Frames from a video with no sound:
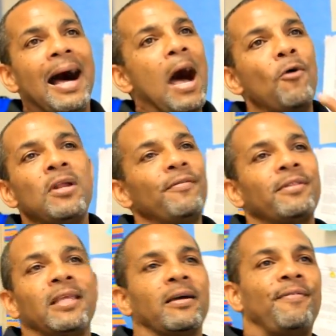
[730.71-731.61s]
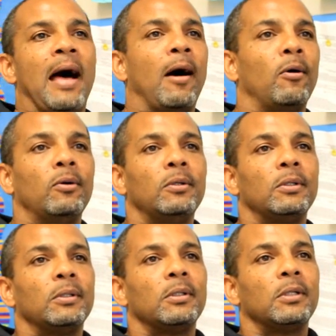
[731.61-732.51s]
I don't ever think of how
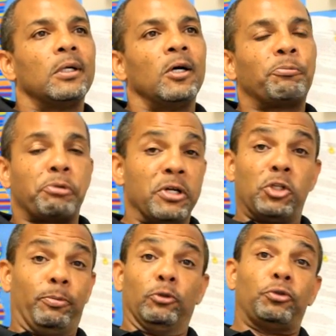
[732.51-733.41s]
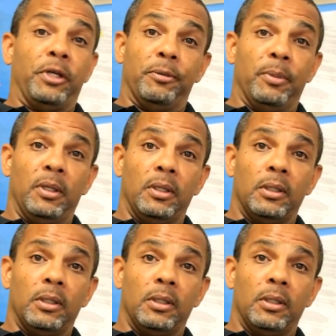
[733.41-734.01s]
a principal treated me.